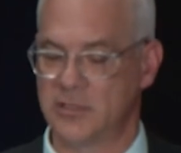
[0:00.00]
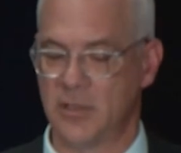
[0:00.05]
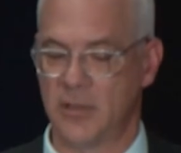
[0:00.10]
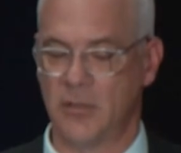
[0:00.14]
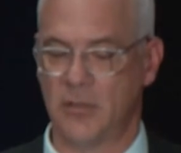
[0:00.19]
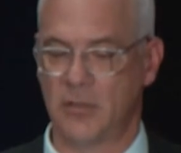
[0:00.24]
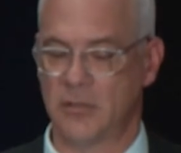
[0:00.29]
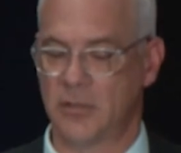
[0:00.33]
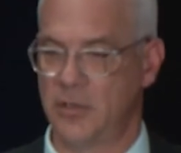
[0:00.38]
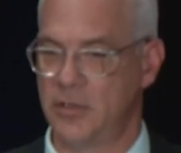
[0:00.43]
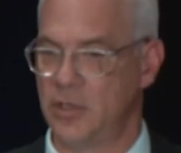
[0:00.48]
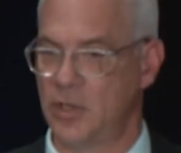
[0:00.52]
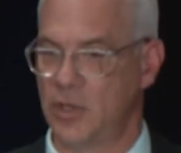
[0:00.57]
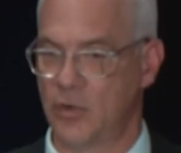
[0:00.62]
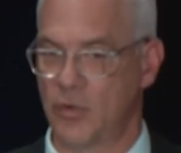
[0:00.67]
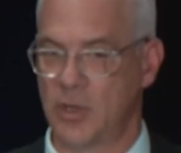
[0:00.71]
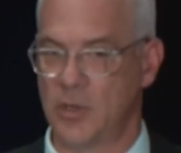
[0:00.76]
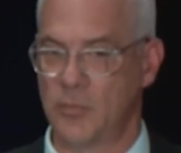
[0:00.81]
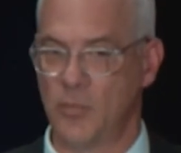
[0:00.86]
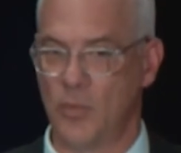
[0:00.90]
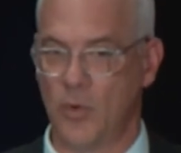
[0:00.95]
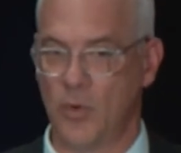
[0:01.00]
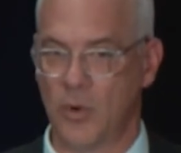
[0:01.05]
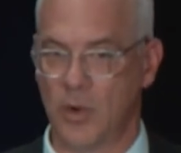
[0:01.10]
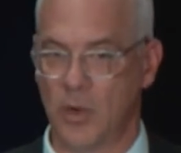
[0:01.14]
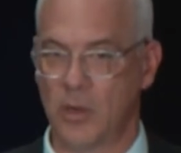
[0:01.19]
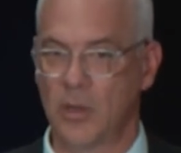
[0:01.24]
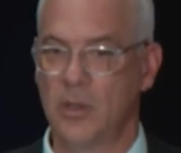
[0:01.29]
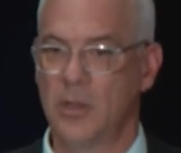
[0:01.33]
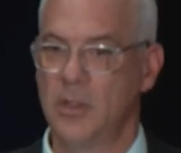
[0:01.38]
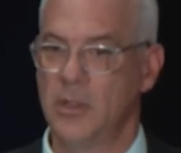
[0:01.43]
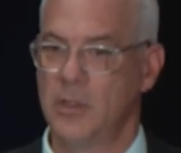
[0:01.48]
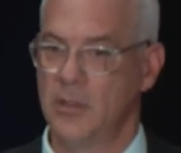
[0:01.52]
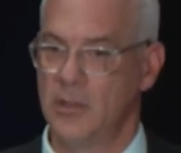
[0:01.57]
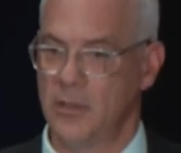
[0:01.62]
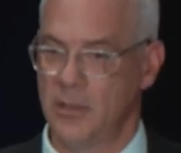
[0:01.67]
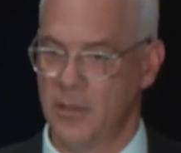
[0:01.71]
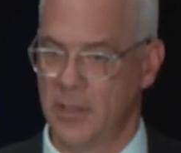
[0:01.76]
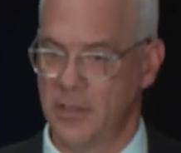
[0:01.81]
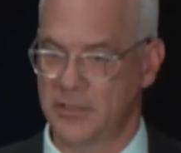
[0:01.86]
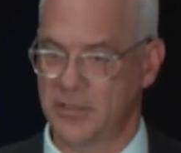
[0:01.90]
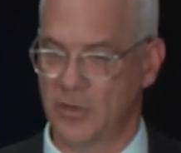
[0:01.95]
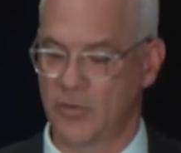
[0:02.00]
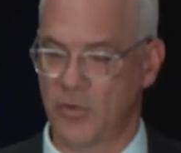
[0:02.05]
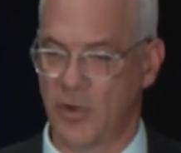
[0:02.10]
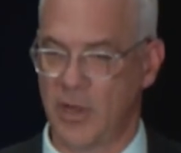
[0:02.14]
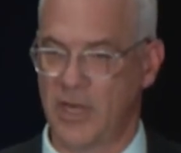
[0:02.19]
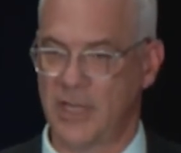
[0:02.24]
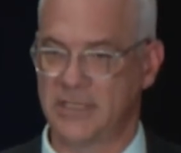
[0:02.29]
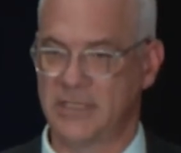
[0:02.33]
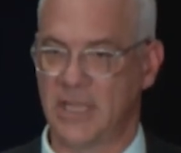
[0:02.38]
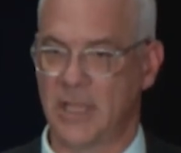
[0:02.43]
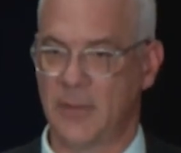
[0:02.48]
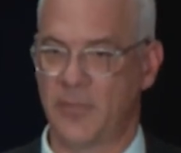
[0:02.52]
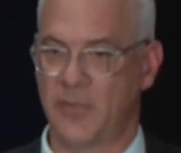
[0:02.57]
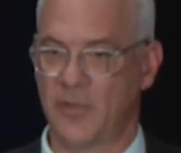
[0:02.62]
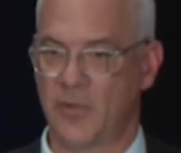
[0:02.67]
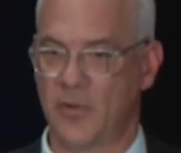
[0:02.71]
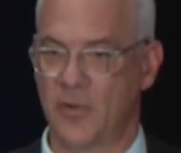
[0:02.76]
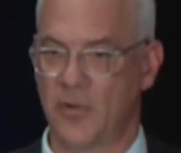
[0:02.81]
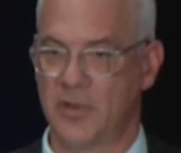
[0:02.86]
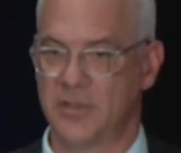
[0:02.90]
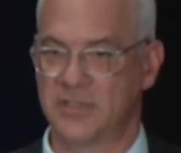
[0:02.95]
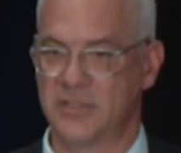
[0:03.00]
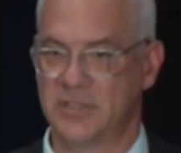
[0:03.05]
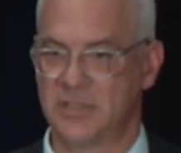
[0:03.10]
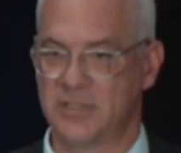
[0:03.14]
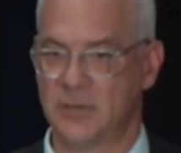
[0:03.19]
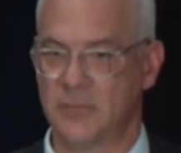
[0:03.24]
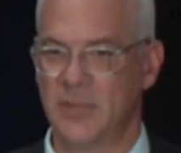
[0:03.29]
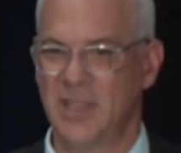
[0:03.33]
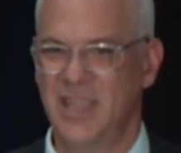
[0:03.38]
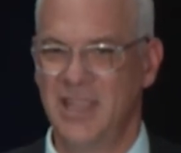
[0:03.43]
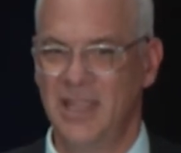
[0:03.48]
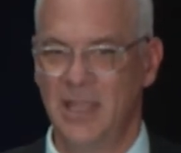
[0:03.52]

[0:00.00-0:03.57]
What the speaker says: So couldn't agree more. That's a great example of the current system.